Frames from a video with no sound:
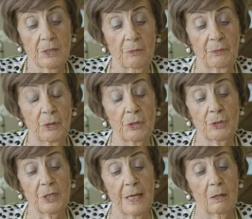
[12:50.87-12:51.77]
the
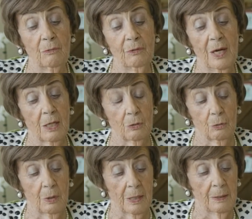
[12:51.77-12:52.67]
first day of
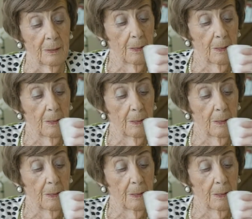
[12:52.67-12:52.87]
Hanukkah,